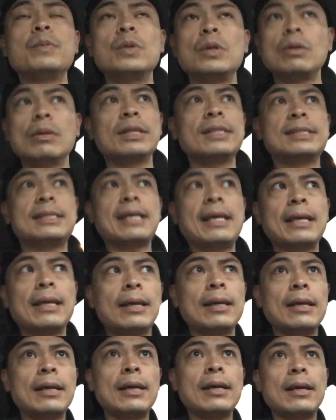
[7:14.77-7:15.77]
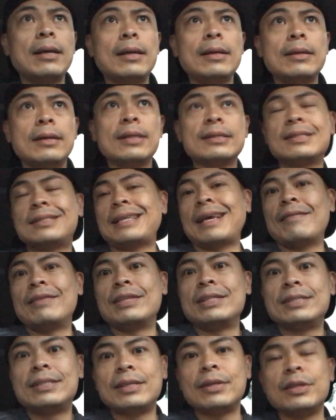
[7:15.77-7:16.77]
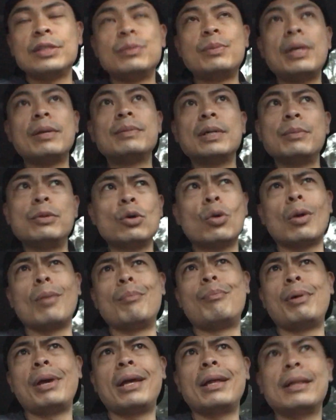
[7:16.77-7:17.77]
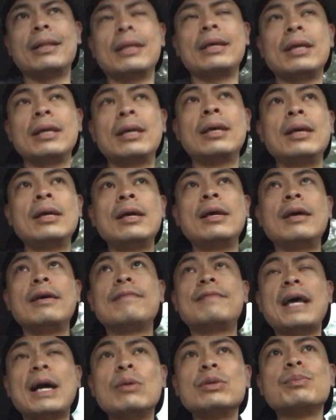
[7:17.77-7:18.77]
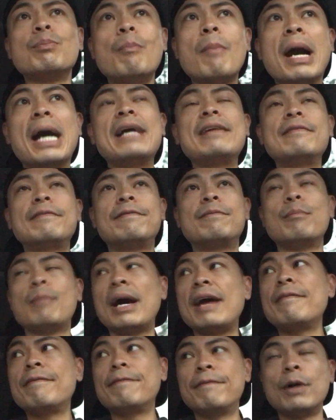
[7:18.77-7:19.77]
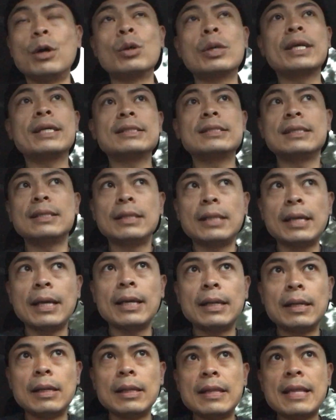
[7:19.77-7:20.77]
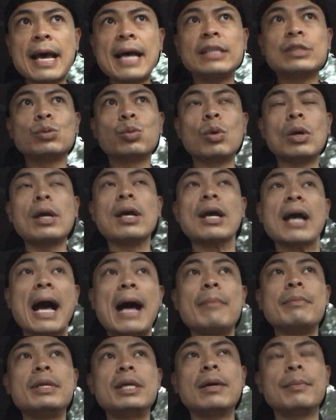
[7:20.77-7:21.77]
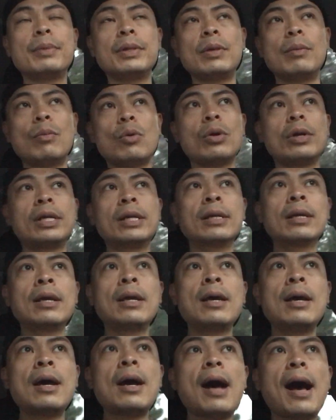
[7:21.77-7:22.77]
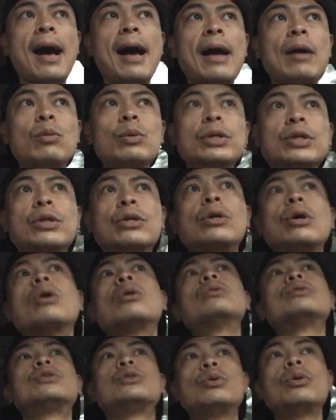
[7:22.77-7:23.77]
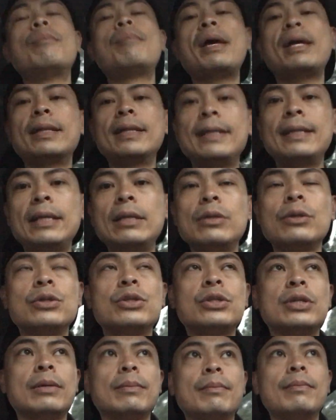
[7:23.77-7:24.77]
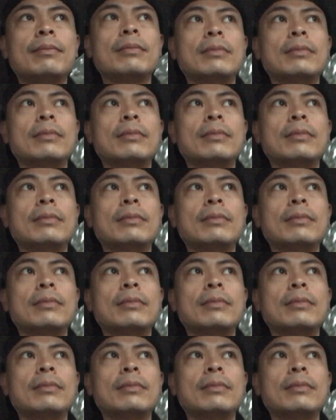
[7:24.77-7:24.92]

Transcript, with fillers: you know, let's say a 7 Series BMW or a Bentley, if that was my focus and that's what got me up in the morning, I would go to a Bentley dealership